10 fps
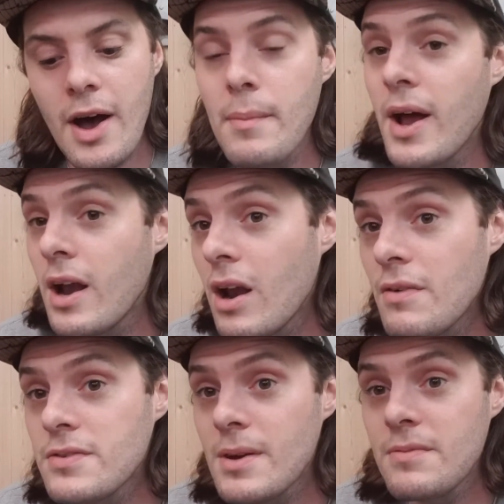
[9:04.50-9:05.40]
I might
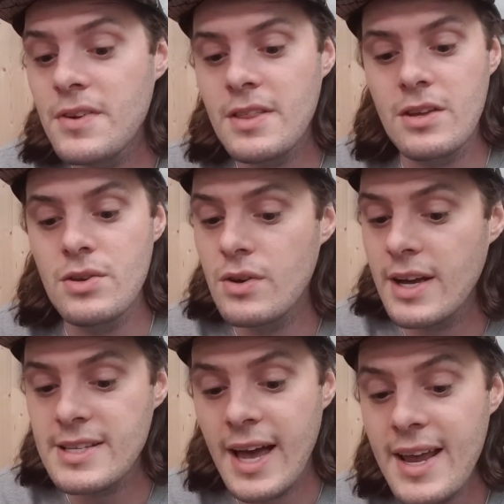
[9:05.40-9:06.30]
love something that you
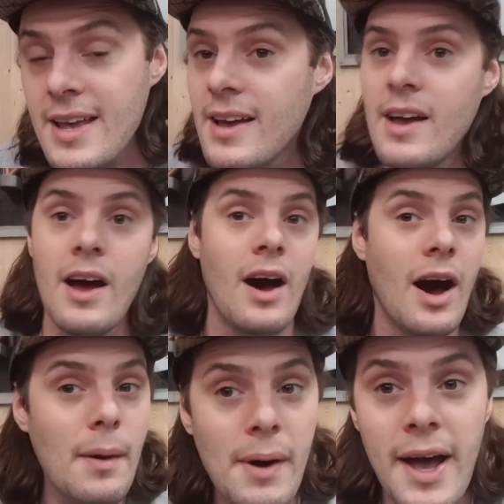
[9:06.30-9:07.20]
guys hate.
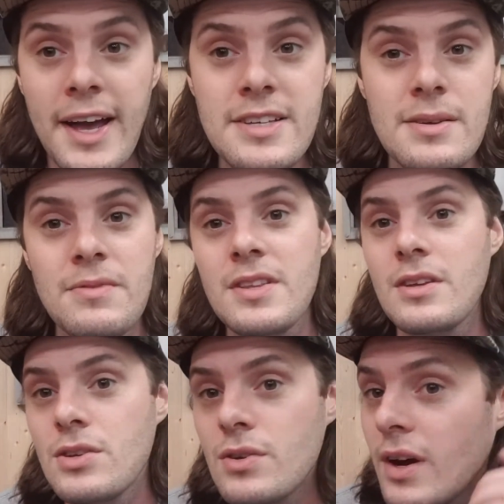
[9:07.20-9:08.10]
I might hate something that
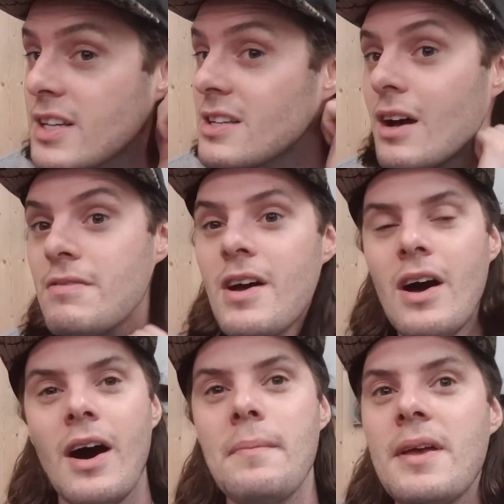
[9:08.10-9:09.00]
you guys love.
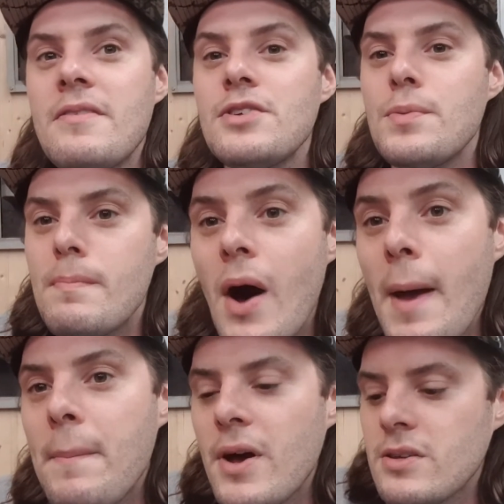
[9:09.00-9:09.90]
I'm giving you my
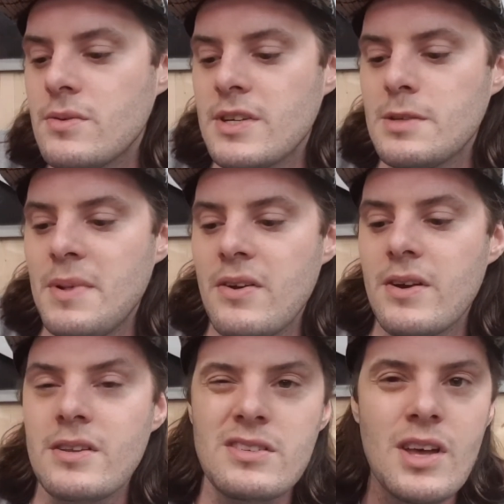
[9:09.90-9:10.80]
personal
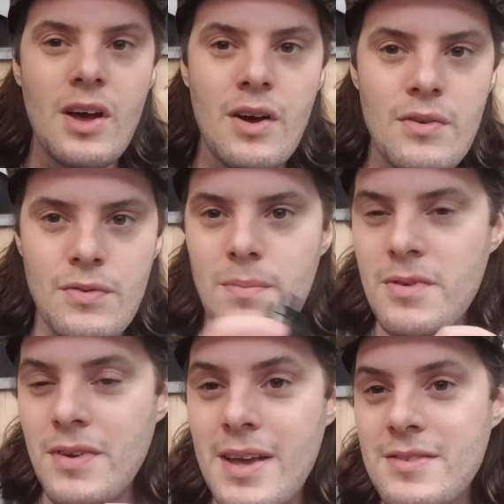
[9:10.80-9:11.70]
experience from the
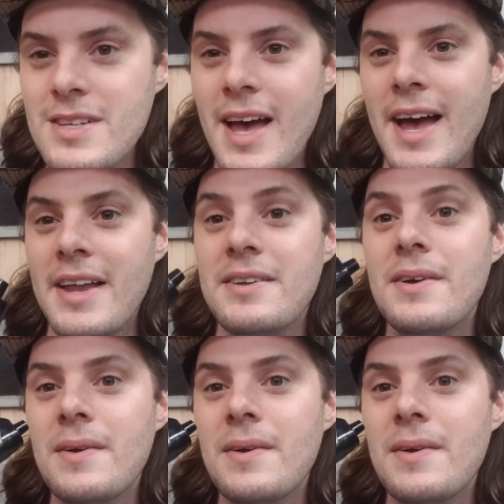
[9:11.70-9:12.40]
flavours at hand.